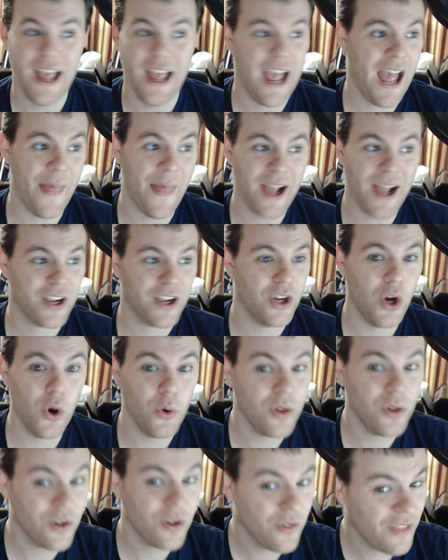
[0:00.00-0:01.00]
And that
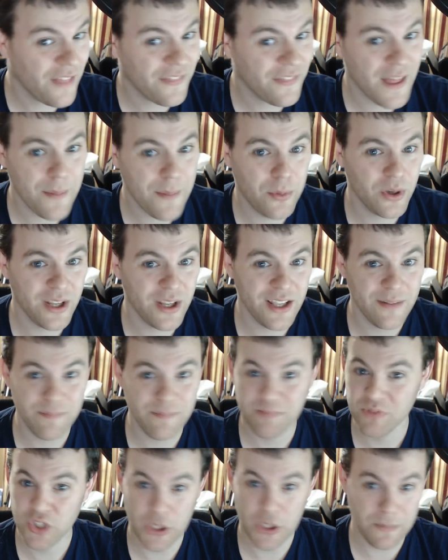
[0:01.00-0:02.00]
code that they put in
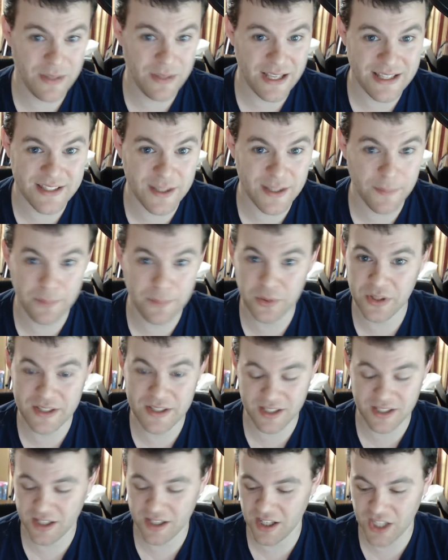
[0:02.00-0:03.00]
could be as simple as
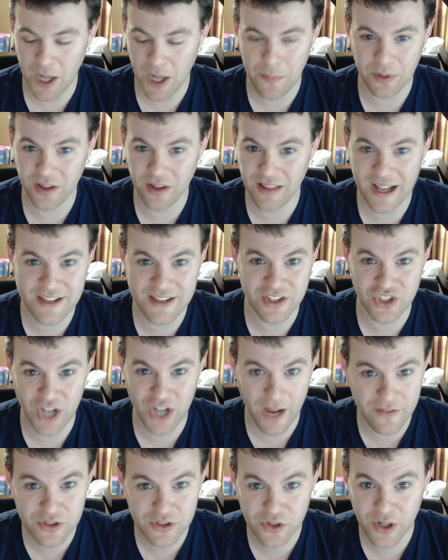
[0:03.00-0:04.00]
a couple of lines of
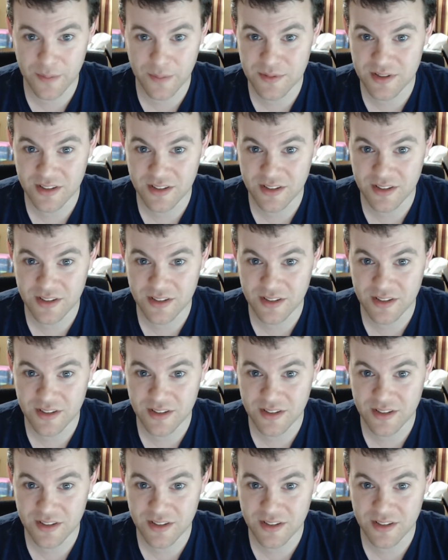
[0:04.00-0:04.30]
JavaScript.